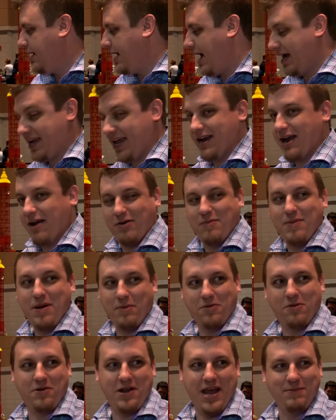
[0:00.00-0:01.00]
I cannot
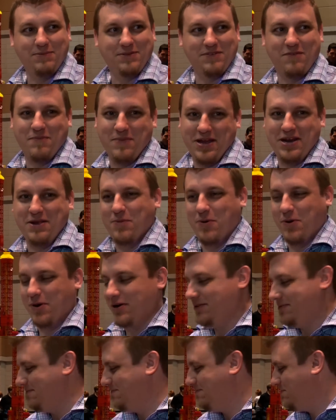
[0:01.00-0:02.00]
remember the names of them
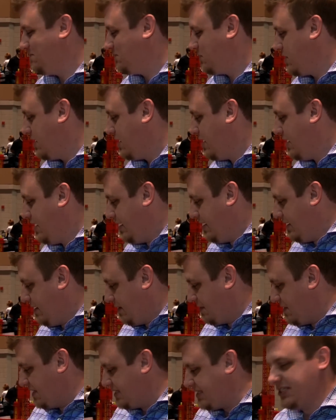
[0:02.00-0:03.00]
anymore.
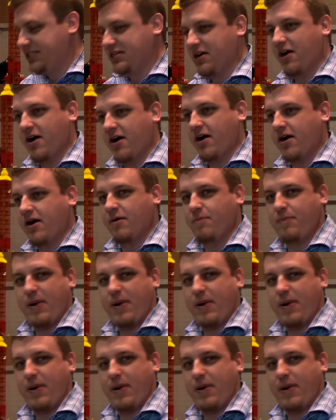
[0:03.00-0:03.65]
This is our